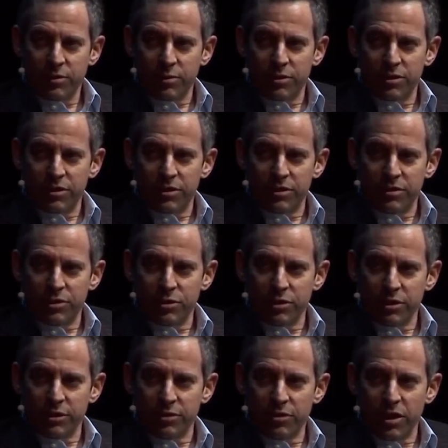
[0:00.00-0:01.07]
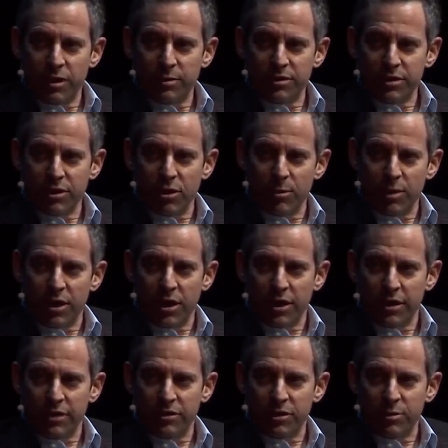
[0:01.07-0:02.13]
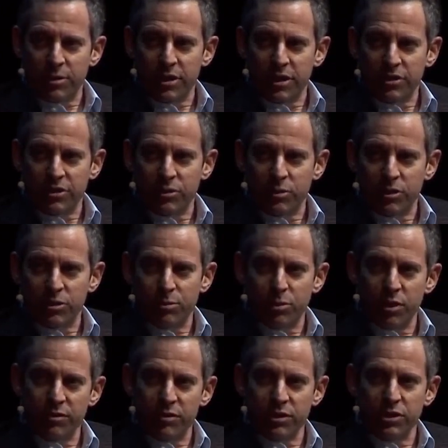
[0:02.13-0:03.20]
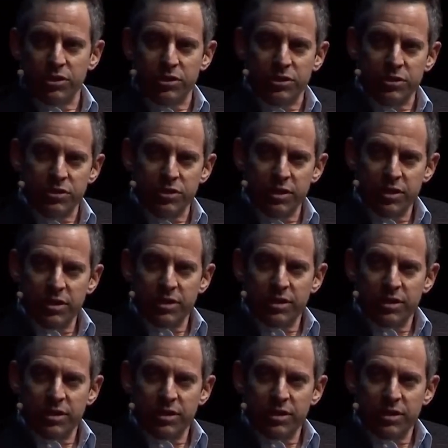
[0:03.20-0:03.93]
which is usually described as the Copenhagen interpretation, which privileges